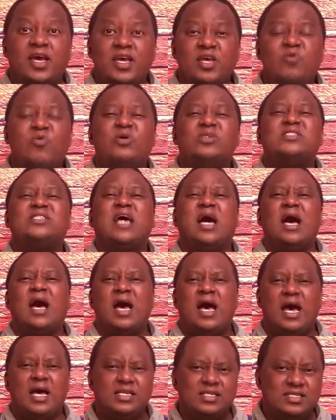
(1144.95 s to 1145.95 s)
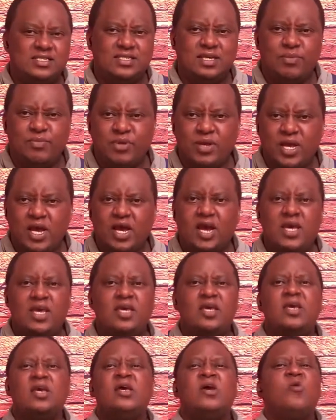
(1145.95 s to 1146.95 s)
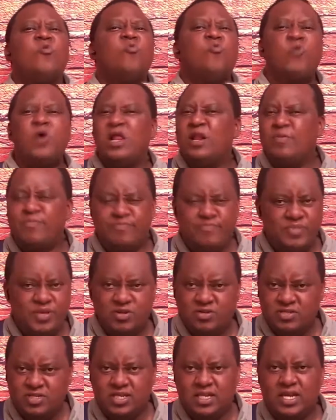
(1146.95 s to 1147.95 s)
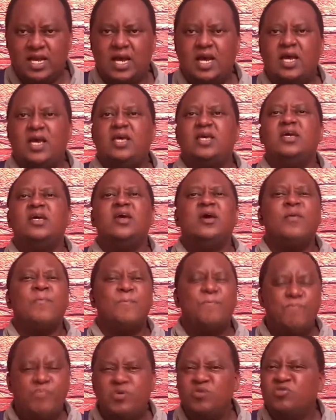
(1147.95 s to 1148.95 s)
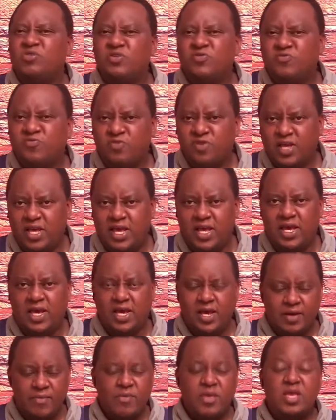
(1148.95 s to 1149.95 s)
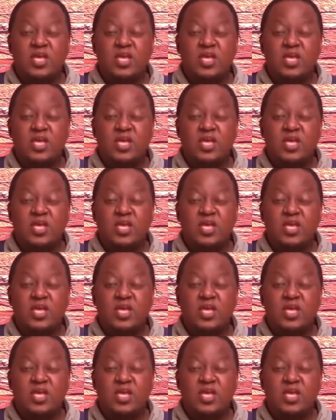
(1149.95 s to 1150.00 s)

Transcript: He was a handsome guy, well-built guy, beautiful hair.